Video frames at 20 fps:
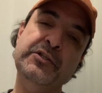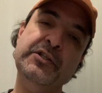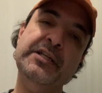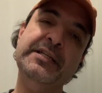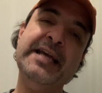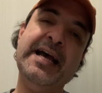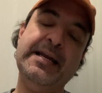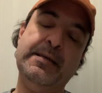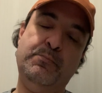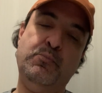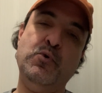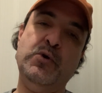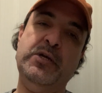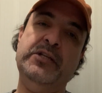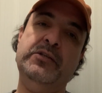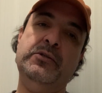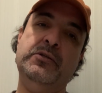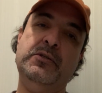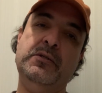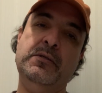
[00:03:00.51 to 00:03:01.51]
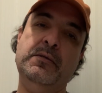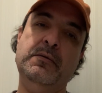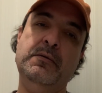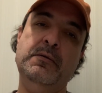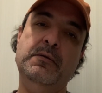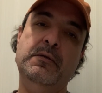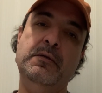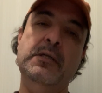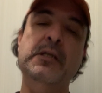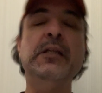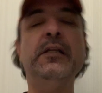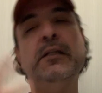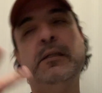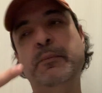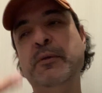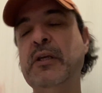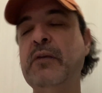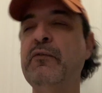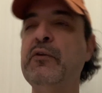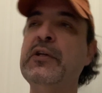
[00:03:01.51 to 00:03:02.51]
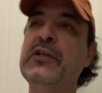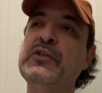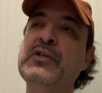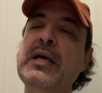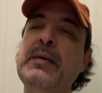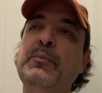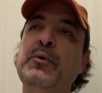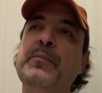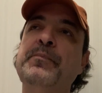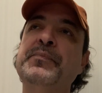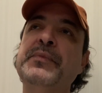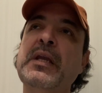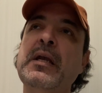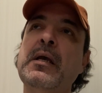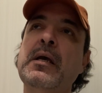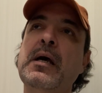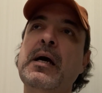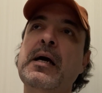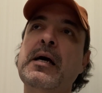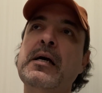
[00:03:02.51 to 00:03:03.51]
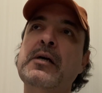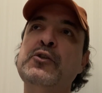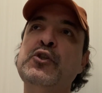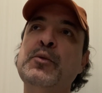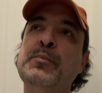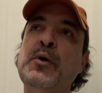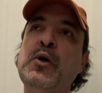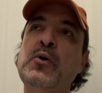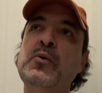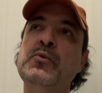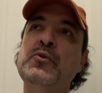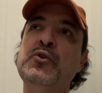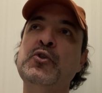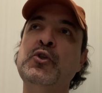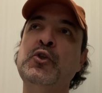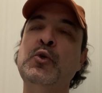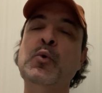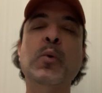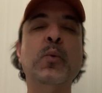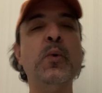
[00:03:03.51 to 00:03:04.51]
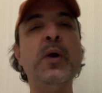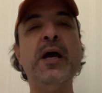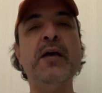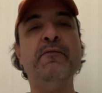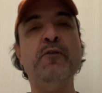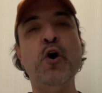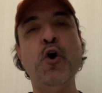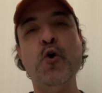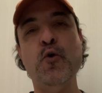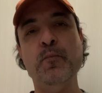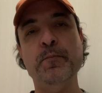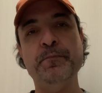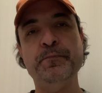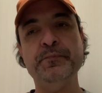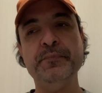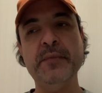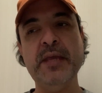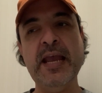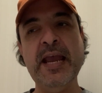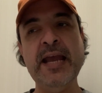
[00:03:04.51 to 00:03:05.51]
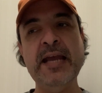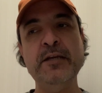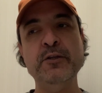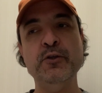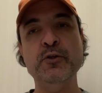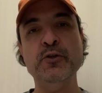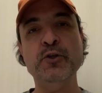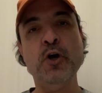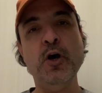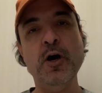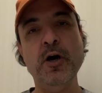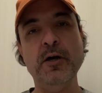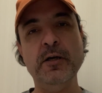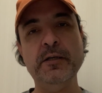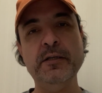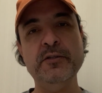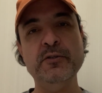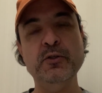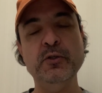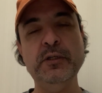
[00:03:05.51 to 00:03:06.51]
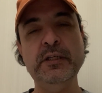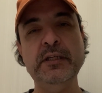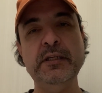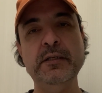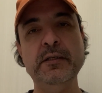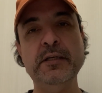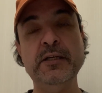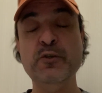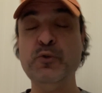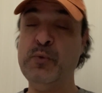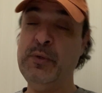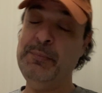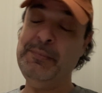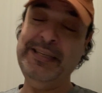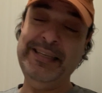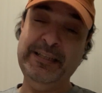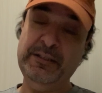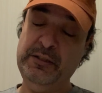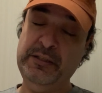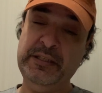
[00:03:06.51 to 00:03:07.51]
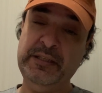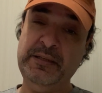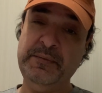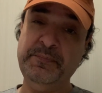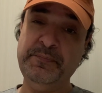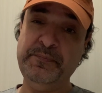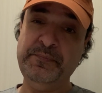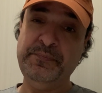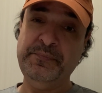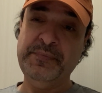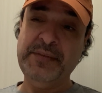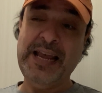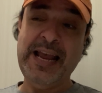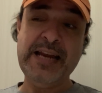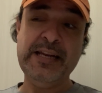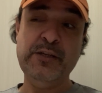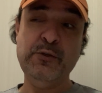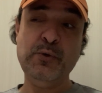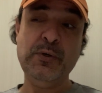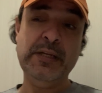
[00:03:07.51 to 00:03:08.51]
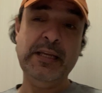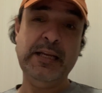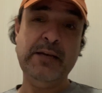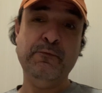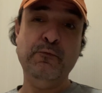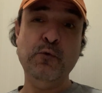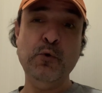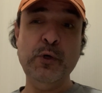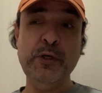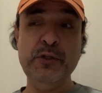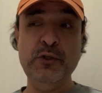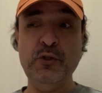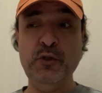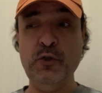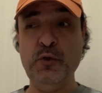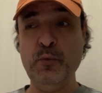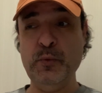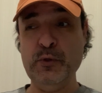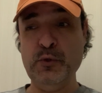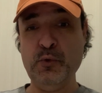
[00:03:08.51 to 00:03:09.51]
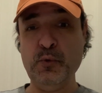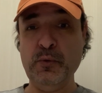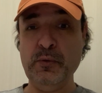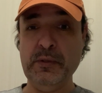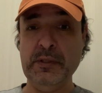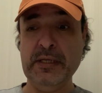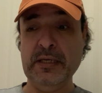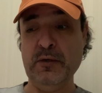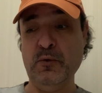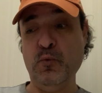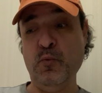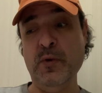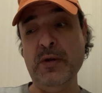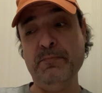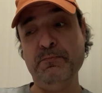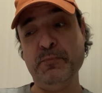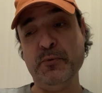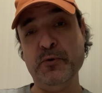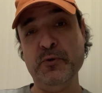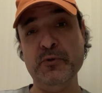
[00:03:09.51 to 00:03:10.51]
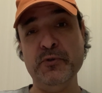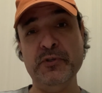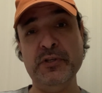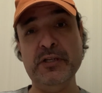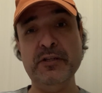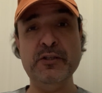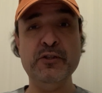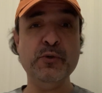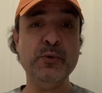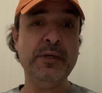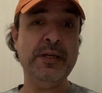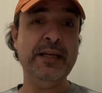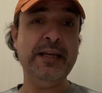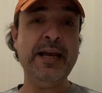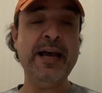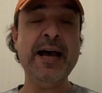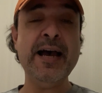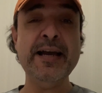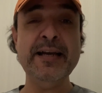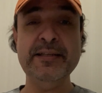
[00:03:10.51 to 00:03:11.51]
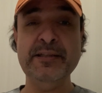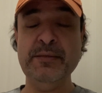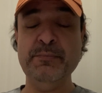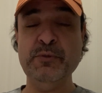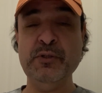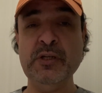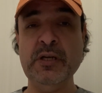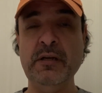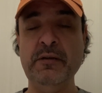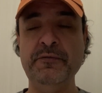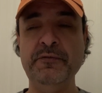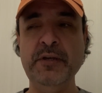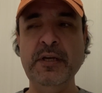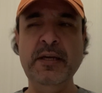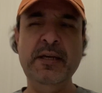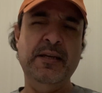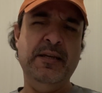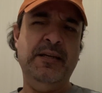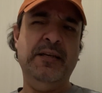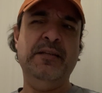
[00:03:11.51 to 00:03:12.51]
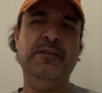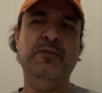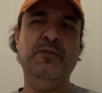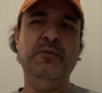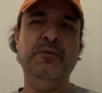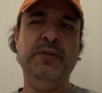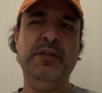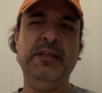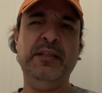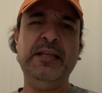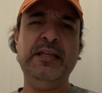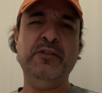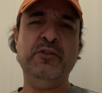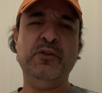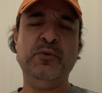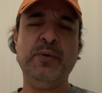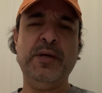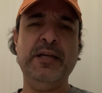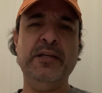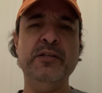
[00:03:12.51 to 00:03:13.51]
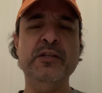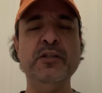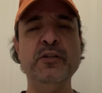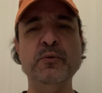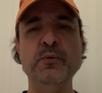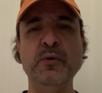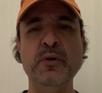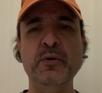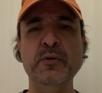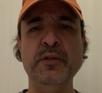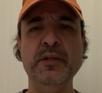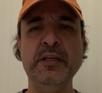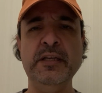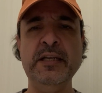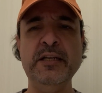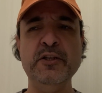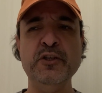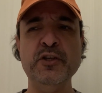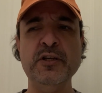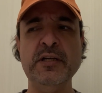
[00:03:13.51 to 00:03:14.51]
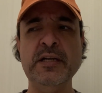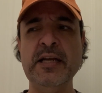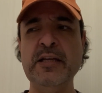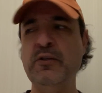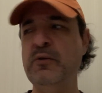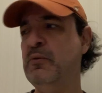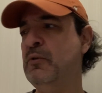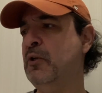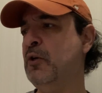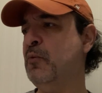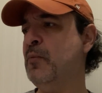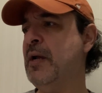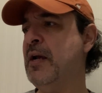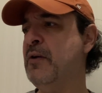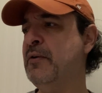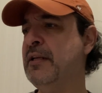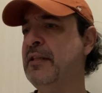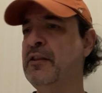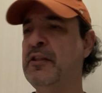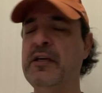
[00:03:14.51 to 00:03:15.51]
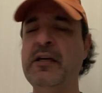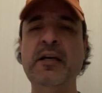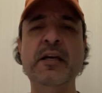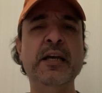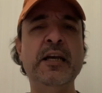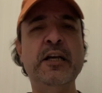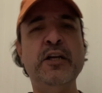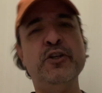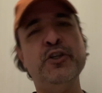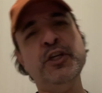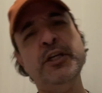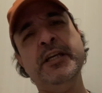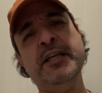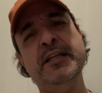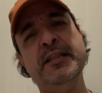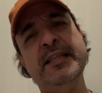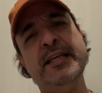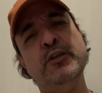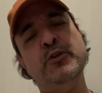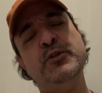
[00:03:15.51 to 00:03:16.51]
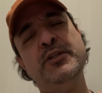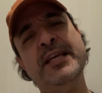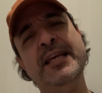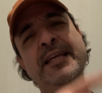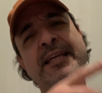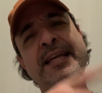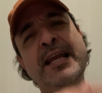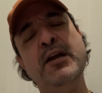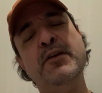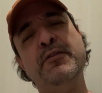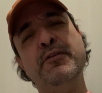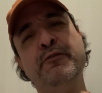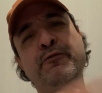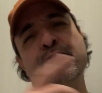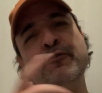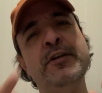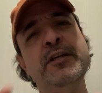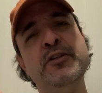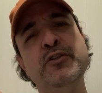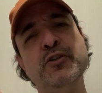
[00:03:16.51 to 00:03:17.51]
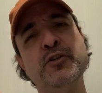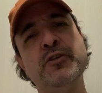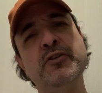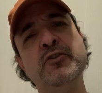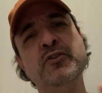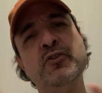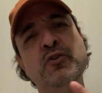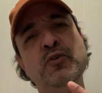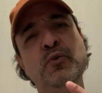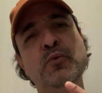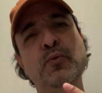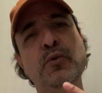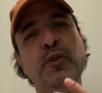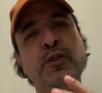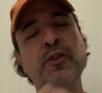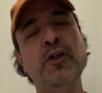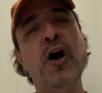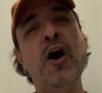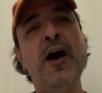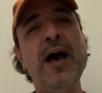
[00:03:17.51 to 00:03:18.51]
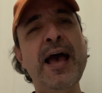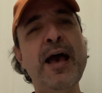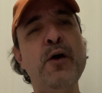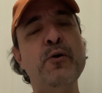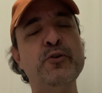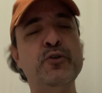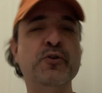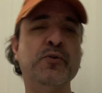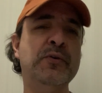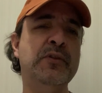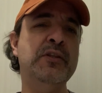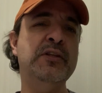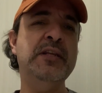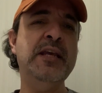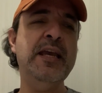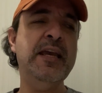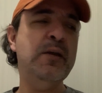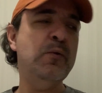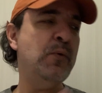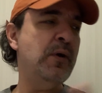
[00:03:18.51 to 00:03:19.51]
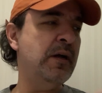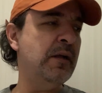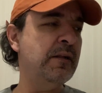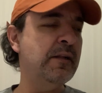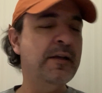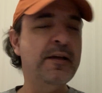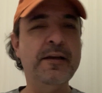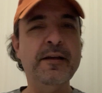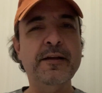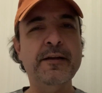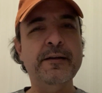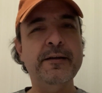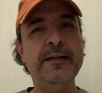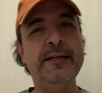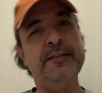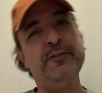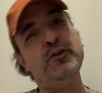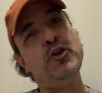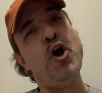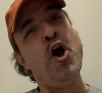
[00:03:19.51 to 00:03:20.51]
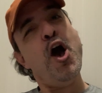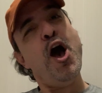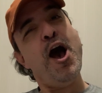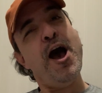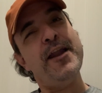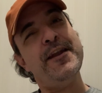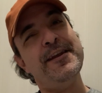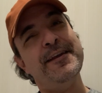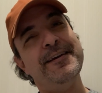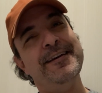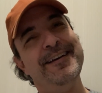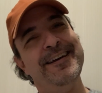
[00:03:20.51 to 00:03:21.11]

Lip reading: the data points. Let me give you an example. Suppose you arrive home and your dog is looking extremely guilty, and he sort of like avoids you and sort of like whimpers and sort of like hides himself. And you think that's strange. And you go to the kitchen and you look around, and the chicken that you'd taken out of the freezer to thaw out during the day, well, it's gone.